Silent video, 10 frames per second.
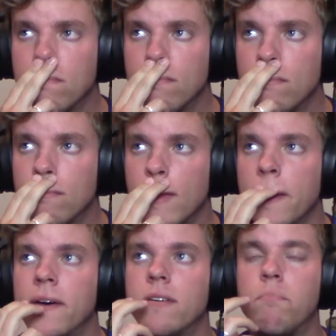
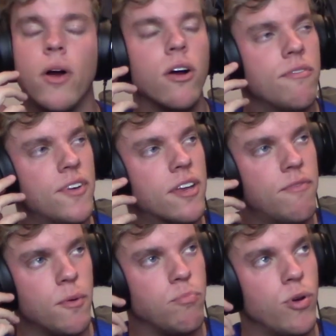Perfect
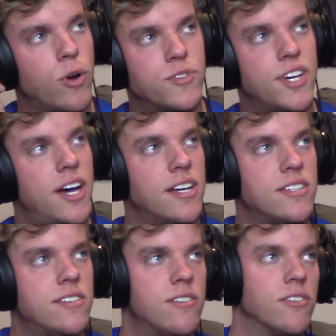for
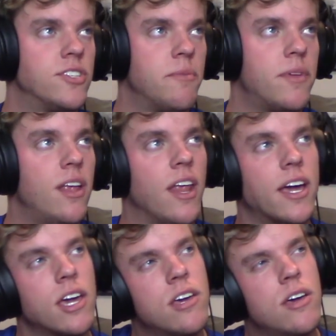protests or something
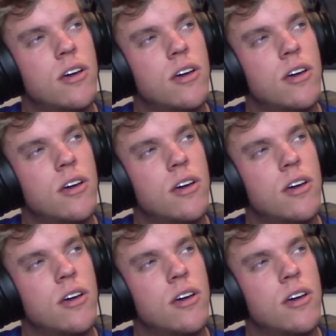like,